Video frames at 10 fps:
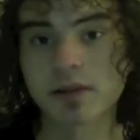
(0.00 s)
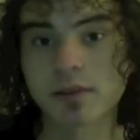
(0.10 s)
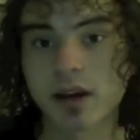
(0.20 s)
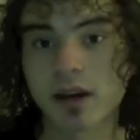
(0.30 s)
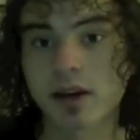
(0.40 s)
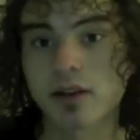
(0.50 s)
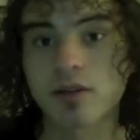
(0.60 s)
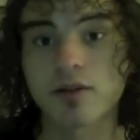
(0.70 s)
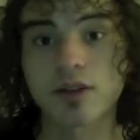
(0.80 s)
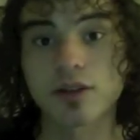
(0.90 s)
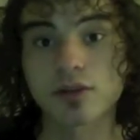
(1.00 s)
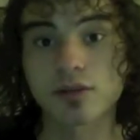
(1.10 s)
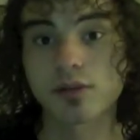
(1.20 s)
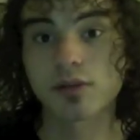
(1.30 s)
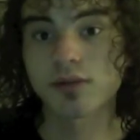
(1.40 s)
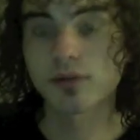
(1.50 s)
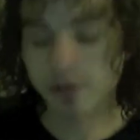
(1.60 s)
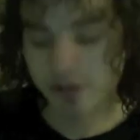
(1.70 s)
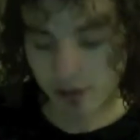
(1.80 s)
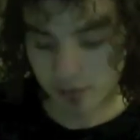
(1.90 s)
my venture through the Full
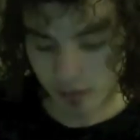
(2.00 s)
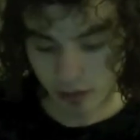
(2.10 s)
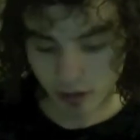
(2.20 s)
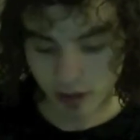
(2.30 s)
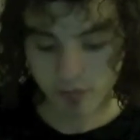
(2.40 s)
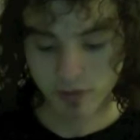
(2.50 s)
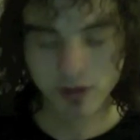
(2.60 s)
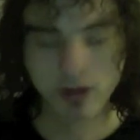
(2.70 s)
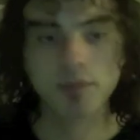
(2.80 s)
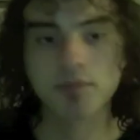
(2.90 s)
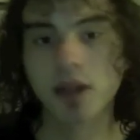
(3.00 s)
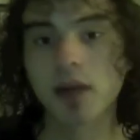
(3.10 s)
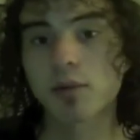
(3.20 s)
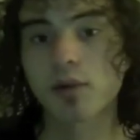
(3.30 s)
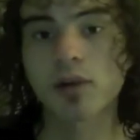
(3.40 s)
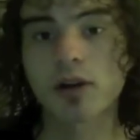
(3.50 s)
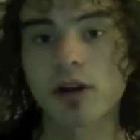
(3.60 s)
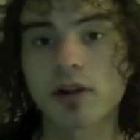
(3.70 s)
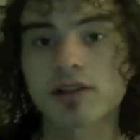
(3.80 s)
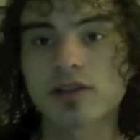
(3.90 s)
Sail program. Um, I'm a recording
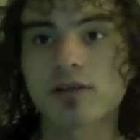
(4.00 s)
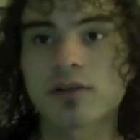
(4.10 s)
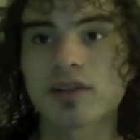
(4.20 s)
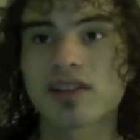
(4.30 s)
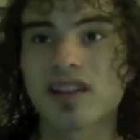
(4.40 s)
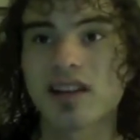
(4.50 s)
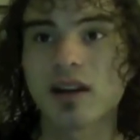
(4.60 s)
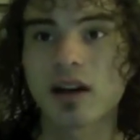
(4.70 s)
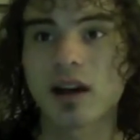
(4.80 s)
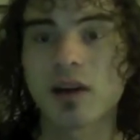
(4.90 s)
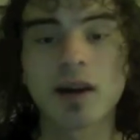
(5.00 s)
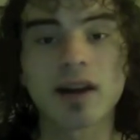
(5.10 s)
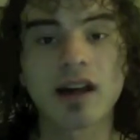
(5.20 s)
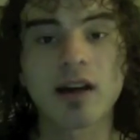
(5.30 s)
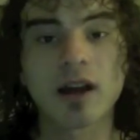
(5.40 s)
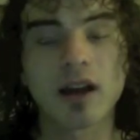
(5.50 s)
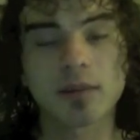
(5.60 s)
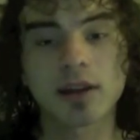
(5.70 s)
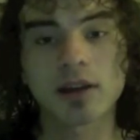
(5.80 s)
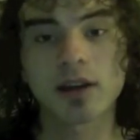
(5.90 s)
art student. Uh, right now I am
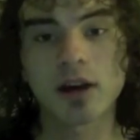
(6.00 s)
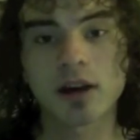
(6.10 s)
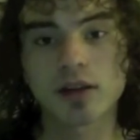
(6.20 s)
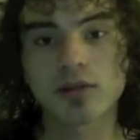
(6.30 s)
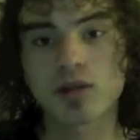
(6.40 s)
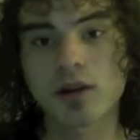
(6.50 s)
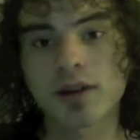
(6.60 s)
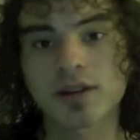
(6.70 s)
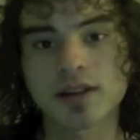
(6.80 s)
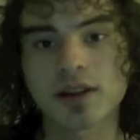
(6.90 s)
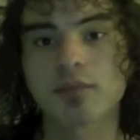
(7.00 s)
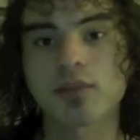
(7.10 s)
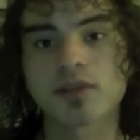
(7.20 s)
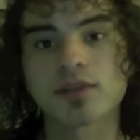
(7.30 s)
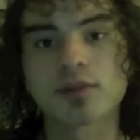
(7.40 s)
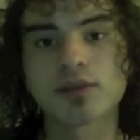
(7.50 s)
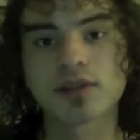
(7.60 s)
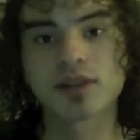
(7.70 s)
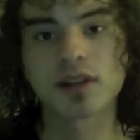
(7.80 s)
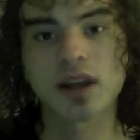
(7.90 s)
taking Audiotronics and
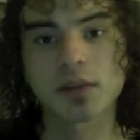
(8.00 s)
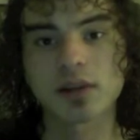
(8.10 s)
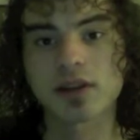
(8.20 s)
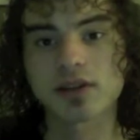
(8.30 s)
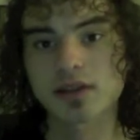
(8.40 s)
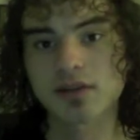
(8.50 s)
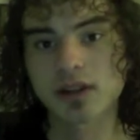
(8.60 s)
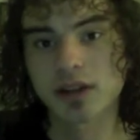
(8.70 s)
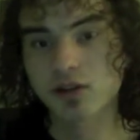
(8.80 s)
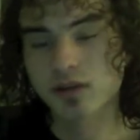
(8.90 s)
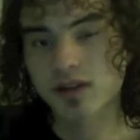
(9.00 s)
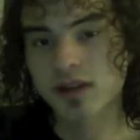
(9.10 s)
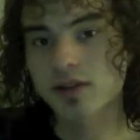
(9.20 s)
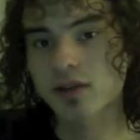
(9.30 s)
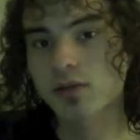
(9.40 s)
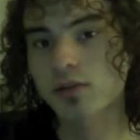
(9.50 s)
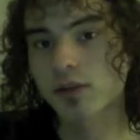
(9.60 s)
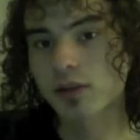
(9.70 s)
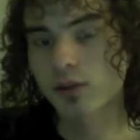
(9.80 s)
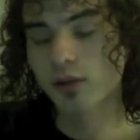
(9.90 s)
Principles and Applications of Electricity, two
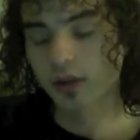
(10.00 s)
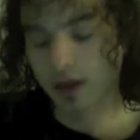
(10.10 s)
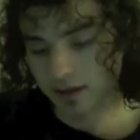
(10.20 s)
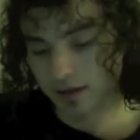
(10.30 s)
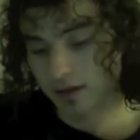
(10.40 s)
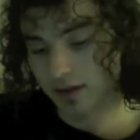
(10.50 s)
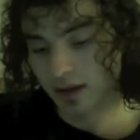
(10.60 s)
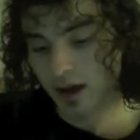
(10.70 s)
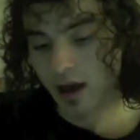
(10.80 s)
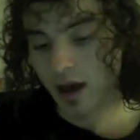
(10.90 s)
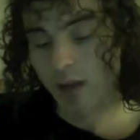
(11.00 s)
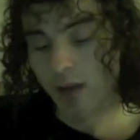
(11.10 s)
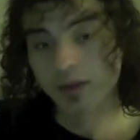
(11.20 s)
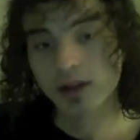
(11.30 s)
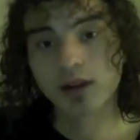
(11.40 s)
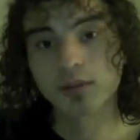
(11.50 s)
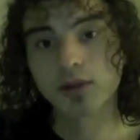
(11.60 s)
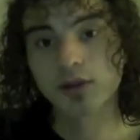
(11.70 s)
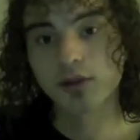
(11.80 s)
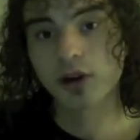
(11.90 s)
really cool classes. I'm digging them
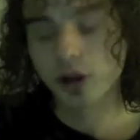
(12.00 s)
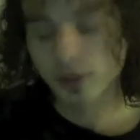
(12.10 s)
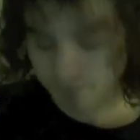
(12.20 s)
so far.